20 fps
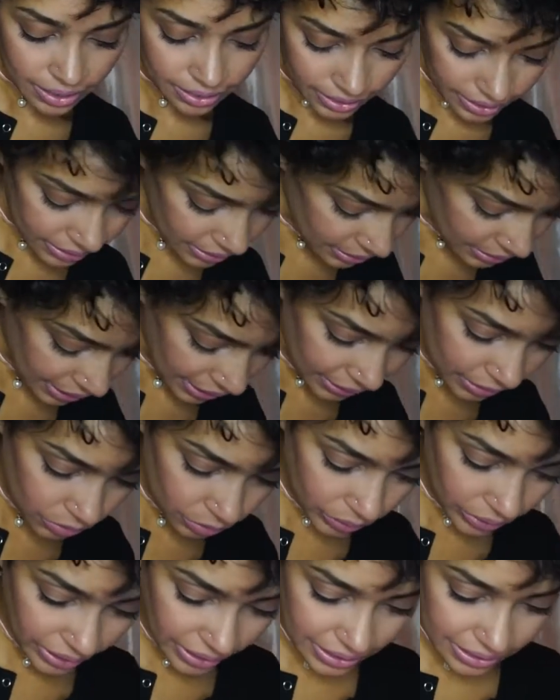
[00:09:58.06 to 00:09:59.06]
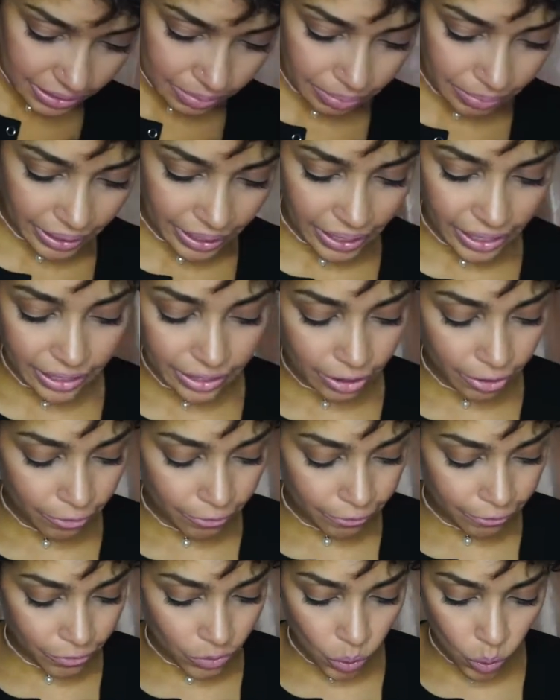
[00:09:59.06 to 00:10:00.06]
This next one is made
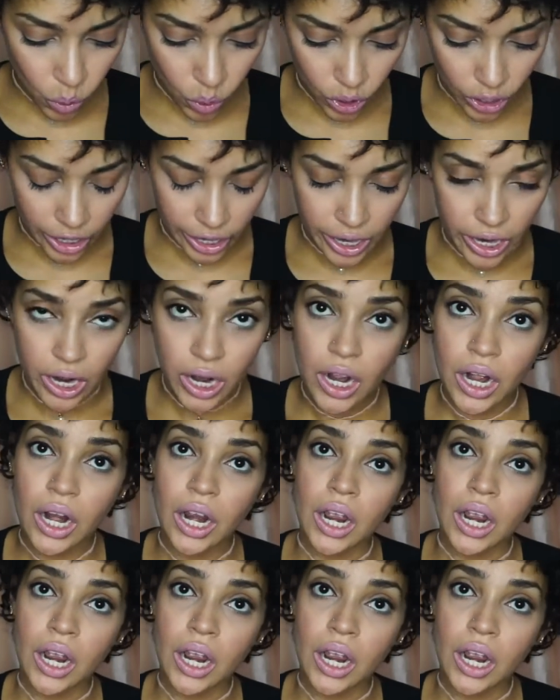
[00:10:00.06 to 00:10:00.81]
for